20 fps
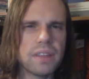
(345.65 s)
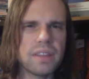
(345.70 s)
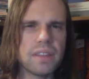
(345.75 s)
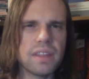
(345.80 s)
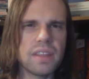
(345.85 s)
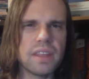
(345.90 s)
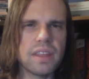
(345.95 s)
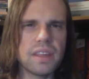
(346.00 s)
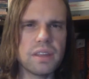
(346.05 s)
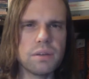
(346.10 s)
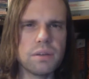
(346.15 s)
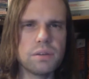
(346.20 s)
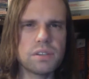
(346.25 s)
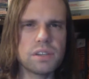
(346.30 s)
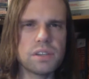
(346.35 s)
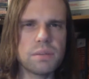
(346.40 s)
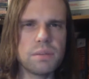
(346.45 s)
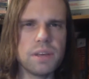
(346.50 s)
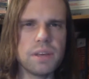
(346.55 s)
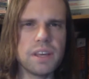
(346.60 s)
than they
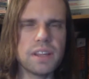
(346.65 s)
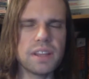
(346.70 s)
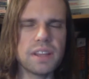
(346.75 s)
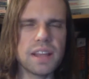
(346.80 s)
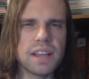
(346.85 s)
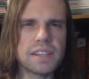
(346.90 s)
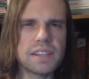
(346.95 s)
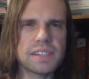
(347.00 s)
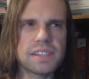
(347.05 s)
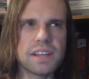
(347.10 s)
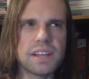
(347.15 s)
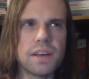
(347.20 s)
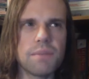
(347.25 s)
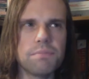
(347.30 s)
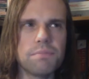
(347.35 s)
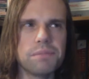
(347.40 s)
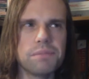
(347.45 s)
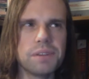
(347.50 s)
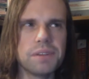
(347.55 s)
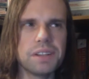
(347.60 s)
used to be, less
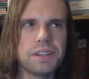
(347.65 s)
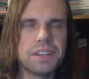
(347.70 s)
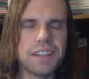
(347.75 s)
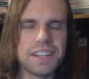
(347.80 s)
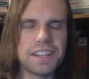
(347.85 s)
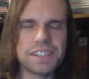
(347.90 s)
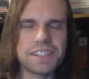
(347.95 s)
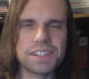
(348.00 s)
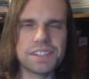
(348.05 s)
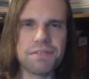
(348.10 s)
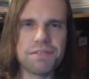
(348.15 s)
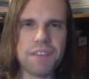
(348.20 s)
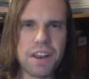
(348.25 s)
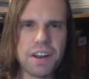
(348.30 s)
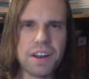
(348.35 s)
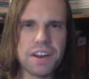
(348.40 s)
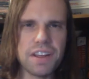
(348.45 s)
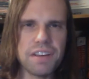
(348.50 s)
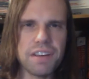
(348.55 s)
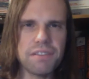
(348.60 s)

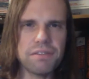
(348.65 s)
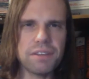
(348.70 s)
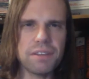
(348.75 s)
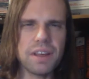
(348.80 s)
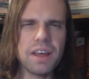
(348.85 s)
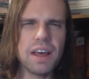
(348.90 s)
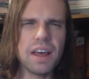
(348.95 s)
definitive.